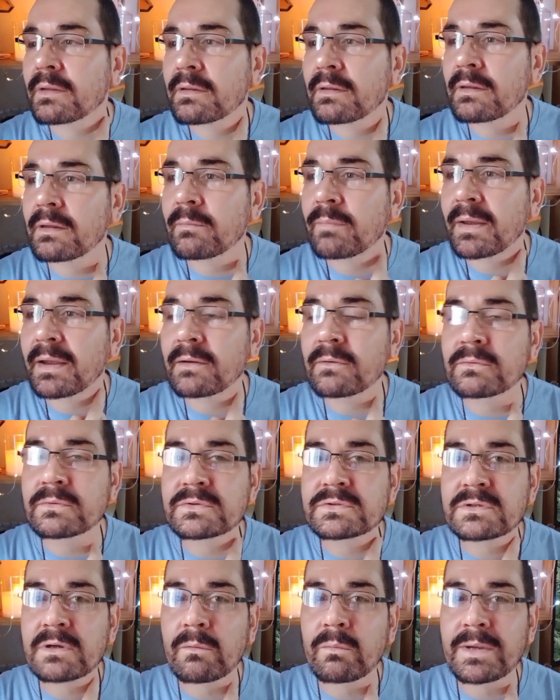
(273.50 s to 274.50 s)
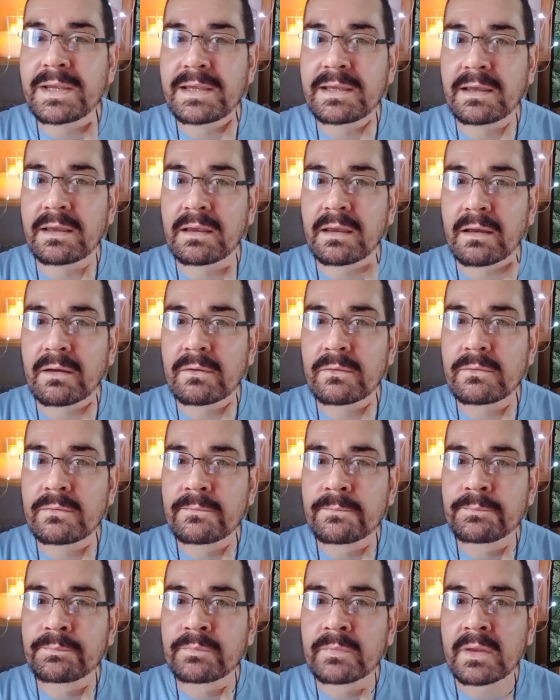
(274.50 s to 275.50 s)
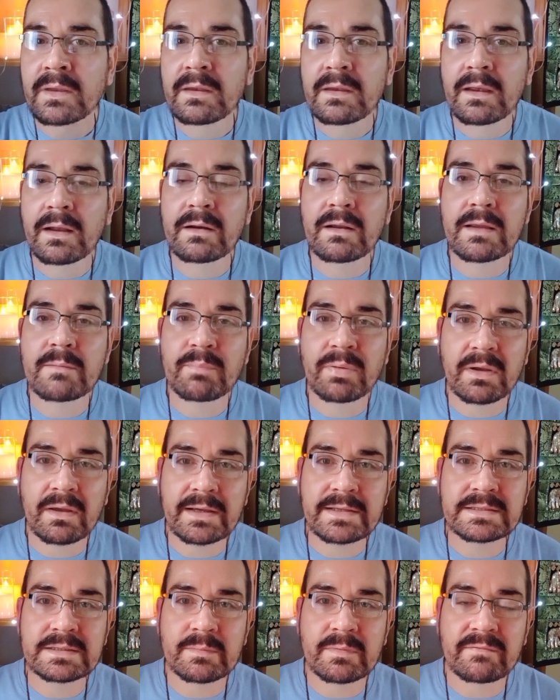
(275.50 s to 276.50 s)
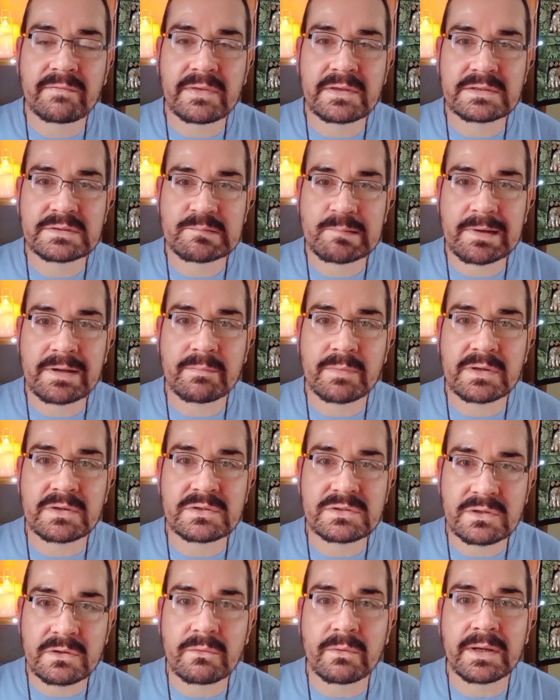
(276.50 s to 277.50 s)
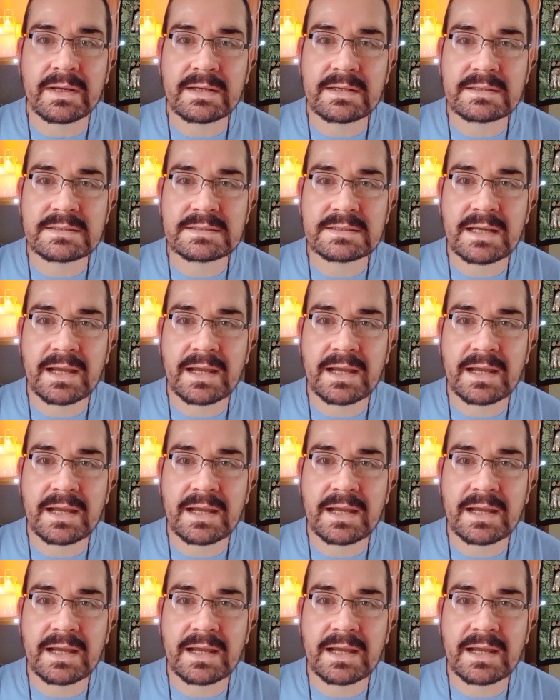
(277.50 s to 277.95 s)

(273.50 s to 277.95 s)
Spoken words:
about a week ago, and I applied some of this treatment to it,